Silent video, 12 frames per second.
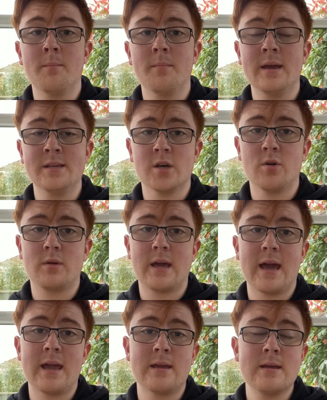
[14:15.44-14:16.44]
is
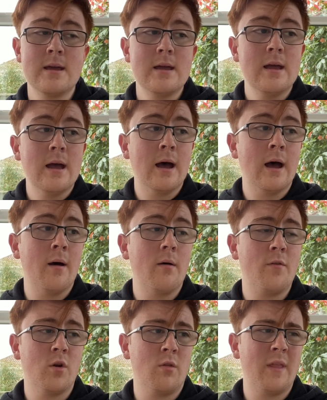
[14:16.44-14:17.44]
okay
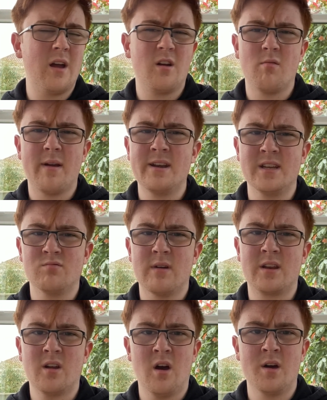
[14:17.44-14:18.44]
following that horrendous
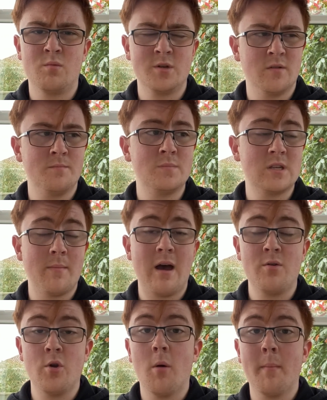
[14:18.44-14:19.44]
red card, which I've
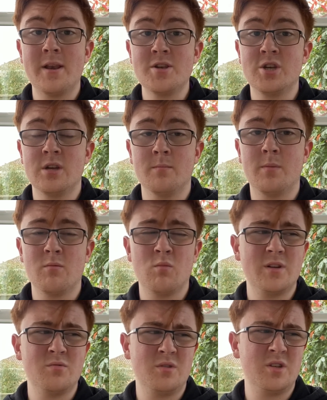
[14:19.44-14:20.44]
somehow not mentioned, but
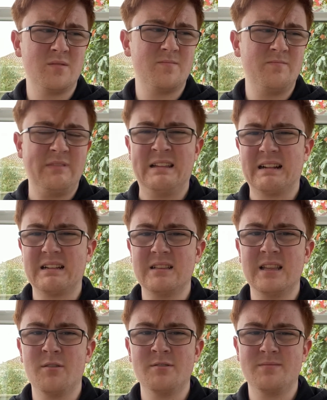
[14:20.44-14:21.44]
which was just, it
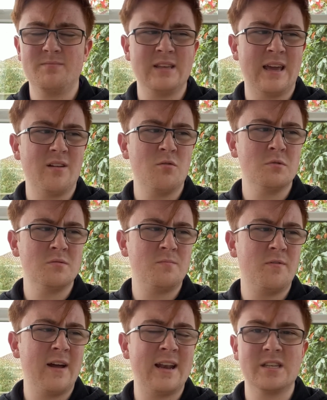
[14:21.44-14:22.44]
was
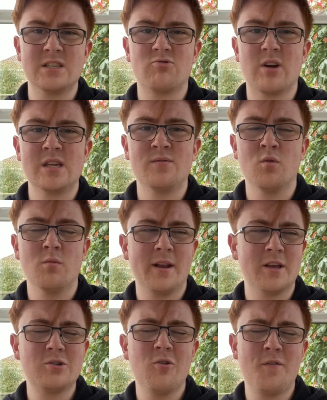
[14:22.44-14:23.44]
fairly disgraceful.
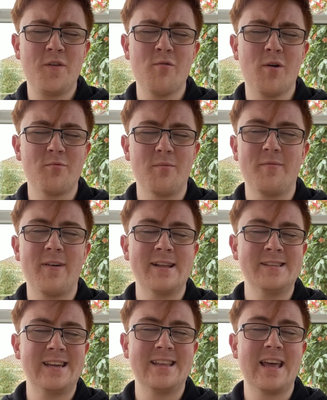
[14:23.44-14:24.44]
And I saw a few Rotherham
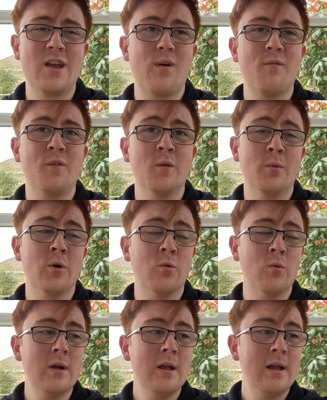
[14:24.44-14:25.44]
fans saying that he went for the
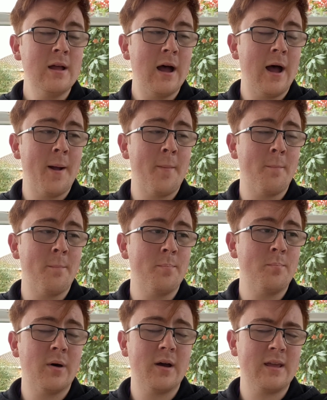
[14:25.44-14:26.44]
ball,
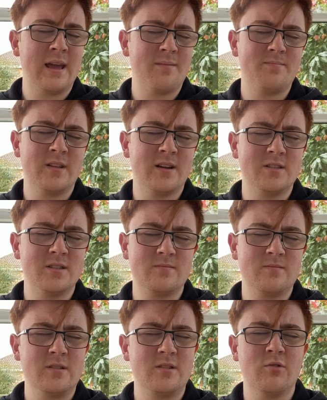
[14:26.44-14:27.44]
but yeah, I just
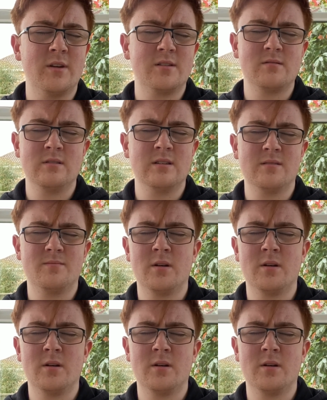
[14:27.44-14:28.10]
crease. Yeah,